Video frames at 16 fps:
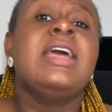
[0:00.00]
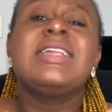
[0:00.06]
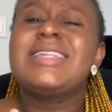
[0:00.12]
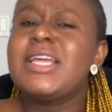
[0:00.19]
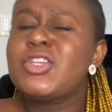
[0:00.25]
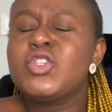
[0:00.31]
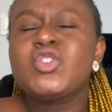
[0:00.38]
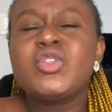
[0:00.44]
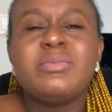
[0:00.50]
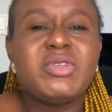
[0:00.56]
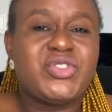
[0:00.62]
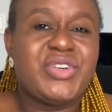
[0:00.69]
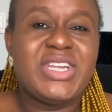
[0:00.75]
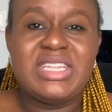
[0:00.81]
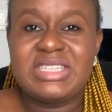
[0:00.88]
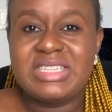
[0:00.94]
Thank you so much for
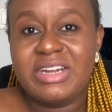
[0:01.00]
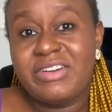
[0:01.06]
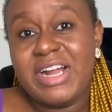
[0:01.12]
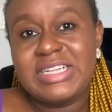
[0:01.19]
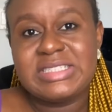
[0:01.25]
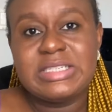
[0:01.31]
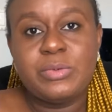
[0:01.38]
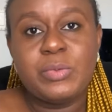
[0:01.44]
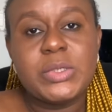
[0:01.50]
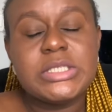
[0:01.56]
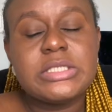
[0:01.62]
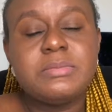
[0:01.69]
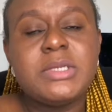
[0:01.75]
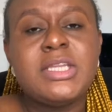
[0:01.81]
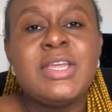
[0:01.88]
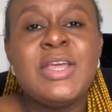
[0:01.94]
interacting with
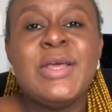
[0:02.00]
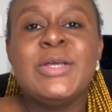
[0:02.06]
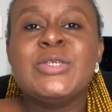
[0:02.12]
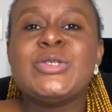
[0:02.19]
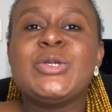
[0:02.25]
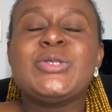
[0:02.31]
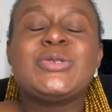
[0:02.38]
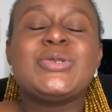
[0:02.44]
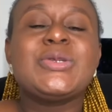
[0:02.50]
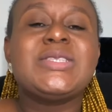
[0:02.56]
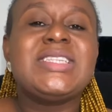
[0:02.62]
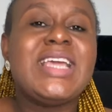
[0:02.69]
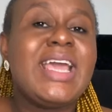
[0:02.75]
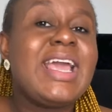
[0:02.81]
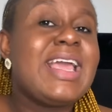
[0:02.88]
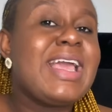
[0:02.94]
me. So
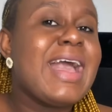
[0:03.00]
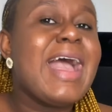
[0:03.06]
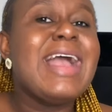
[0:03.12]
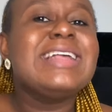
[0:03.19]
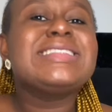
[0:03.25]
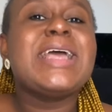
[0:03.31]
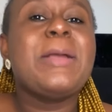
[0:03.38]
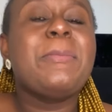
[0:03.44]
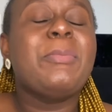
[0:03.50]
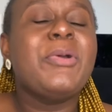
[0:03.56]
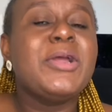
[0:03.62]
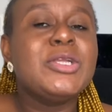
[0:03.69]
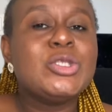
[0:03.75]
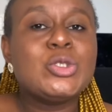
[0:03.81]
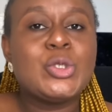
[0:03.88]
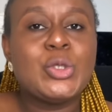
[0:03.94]
today, guys, I
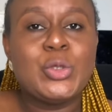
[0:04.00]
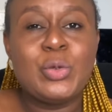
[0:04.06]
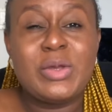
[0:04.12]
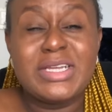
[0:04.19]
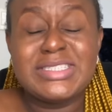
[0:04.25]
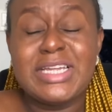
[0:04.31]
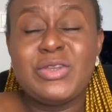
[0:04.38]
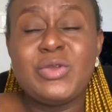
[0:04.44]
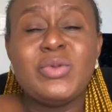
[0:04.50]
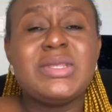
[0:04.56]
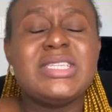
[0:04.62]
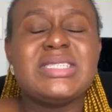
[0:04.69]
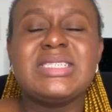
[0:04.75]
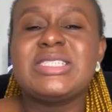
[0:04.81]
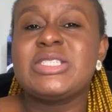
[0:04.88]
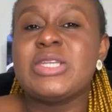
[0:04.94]
bring to you guys, I know
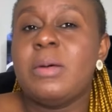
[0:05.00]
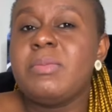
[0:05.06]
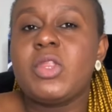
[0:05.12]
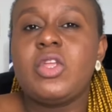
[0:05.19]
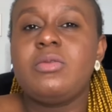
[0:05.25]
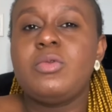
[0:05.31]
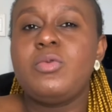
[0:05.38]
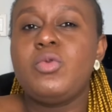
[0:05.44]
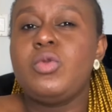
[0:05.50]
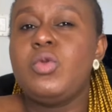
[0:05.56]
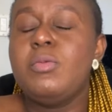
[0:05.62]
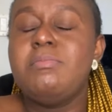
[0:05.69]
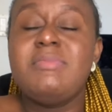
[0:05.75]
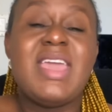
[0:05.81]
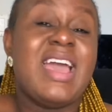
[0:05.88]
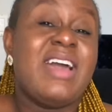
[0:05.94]
this is something you
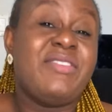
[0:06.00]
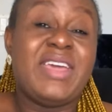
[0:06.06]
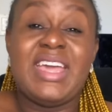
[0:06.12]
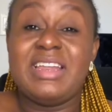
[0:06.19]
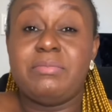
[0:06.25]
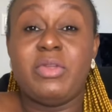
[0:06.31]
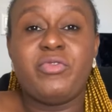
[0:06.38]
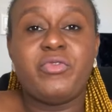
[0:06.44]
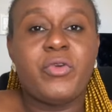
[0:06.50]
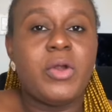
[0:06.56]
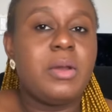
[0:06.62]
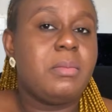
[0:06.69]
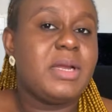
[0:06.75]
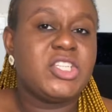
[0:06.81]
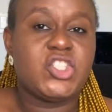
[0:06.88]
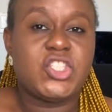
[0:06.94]
may have heard before in
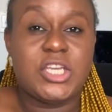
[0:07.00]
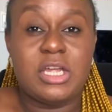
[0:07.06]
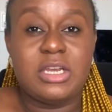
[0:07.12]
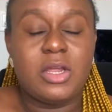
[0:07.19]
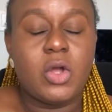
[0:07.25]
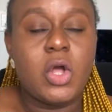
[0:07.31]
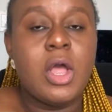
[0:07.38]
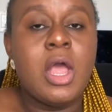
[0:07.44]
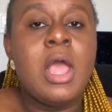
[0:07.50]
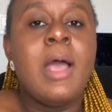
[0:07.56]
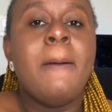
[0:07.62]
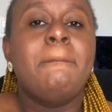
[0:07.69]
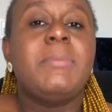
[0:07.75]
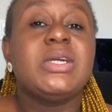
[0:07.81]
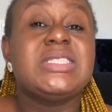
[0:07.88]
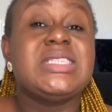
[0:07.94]
my channel,
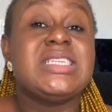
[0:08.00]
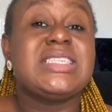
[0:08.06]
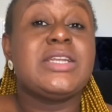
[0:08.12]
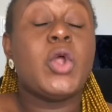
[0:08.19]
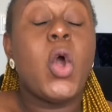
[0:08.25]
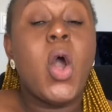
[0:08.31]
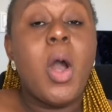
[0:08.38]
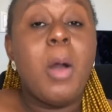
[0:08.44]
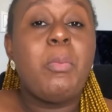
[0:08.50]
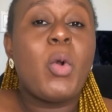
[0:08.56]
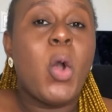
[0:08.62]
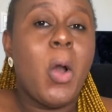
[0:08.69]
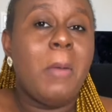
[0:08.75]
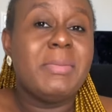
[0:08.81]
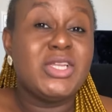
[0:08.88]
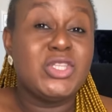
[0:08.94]
but there's an
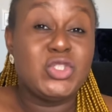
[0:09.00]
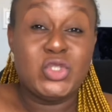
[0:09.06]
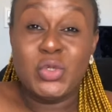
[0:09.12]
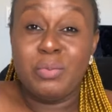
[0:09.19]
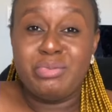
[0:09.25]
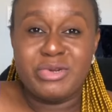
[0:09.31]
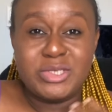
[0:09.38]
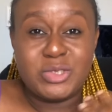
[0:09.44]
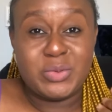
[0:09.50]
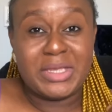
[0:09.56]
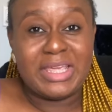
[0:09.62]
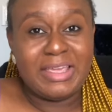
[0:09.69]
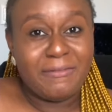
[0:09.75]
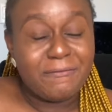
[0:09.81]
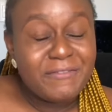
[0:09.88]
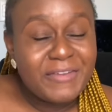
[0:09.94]
upcoming new Brunswick
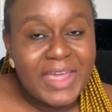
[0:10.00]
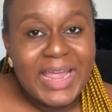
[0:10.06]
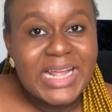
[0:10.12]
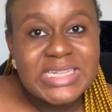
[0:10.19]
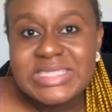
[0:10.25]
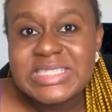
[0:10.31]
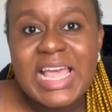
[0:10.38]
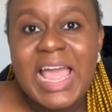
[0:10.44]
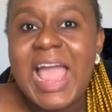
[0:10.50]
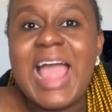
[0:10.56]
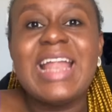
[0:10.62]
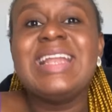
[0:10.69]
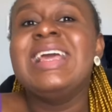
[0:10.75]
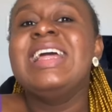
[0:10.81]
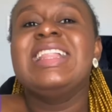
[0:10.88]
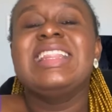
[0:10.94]
event,
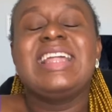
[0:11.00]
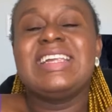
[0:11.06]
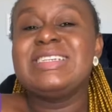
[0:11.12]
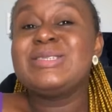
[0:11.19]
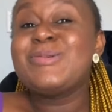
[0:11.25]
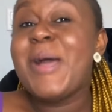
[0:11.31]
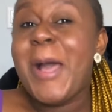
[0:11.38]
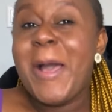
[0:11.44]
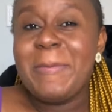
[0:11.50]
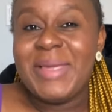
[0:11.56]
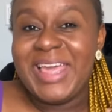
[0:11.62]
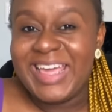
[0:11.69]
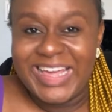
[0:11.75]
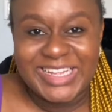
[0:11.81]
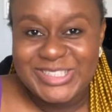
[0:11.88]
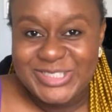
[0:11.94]
and that is why I'm
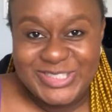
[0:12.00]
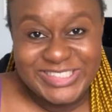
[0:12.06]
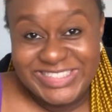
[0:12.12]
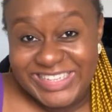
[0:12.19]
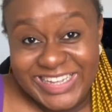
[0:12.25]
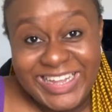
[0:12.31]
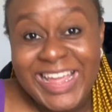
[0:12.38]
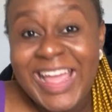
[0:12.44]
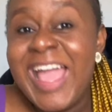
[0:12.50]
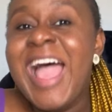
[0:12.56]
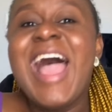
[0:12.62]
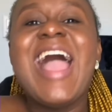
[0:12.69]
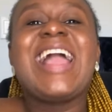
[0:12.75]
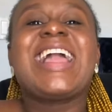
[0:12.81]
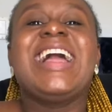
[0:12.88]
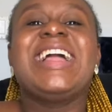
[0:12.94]
here today.
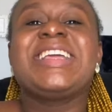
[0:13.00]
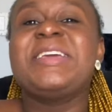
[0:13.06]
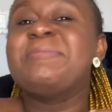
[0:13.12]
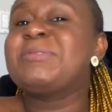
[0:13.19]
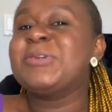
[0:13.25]
I can't keep